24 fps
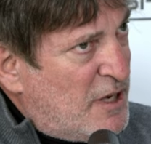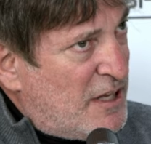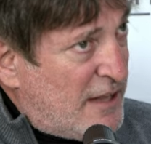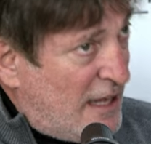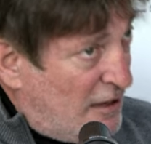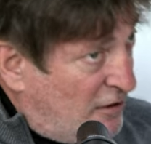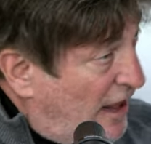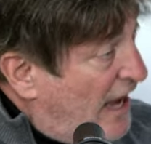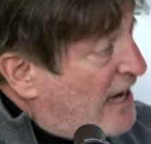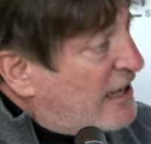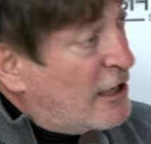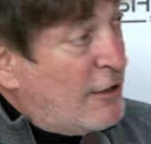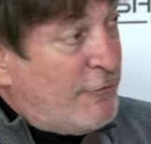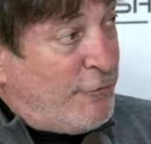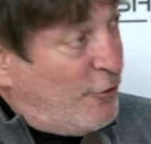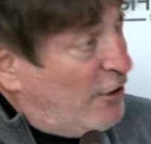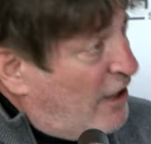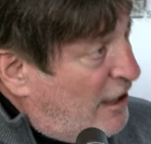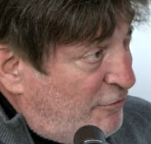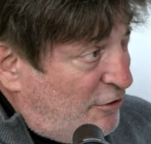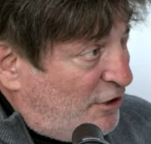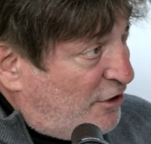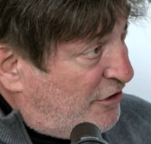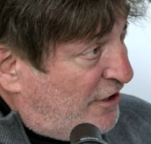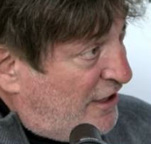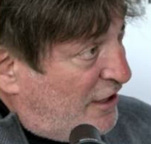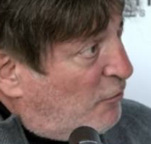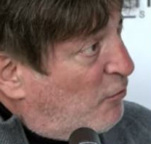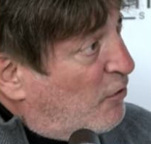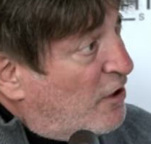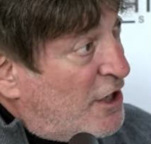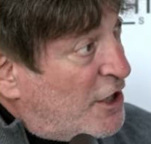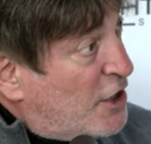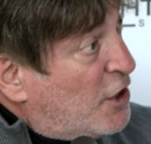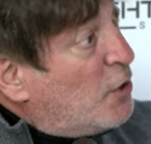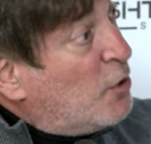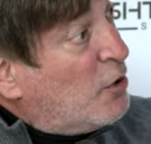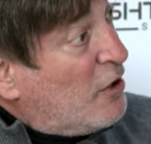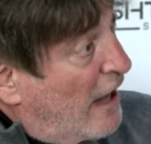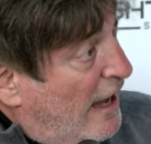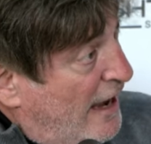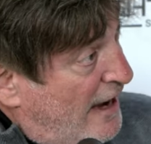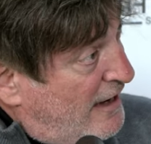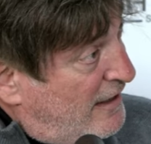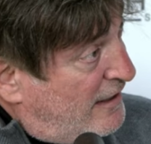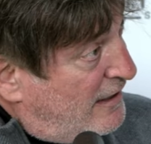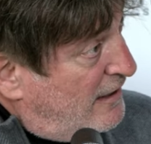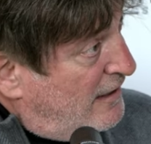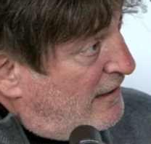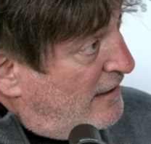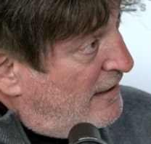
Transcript: me, "They like you for everything. What do you like?"